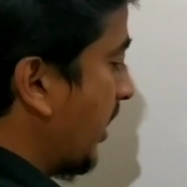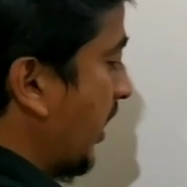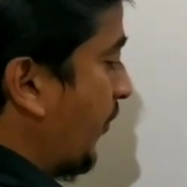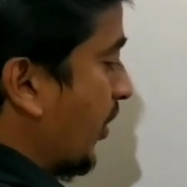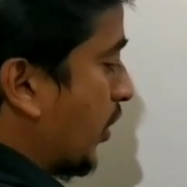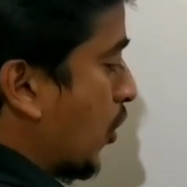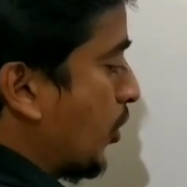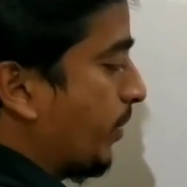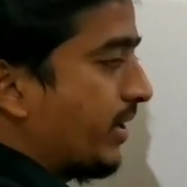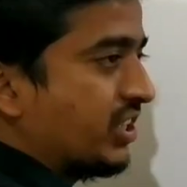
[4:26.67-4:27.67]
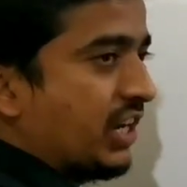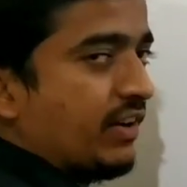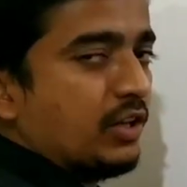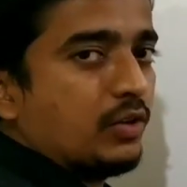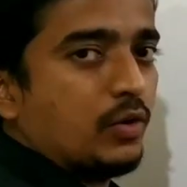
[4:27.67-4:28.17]
If you are counting by
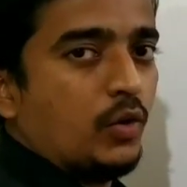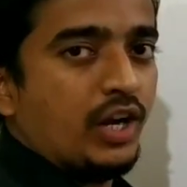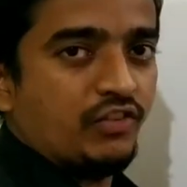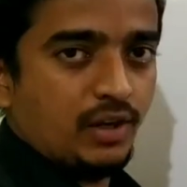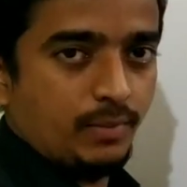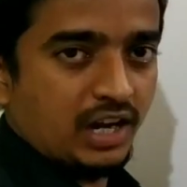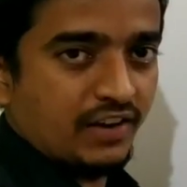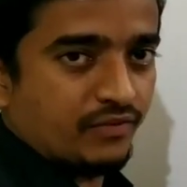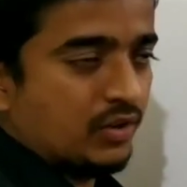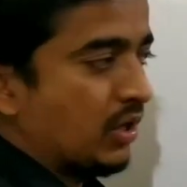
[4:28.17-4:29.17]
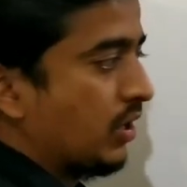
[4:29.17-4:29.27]
7, no egg will be left.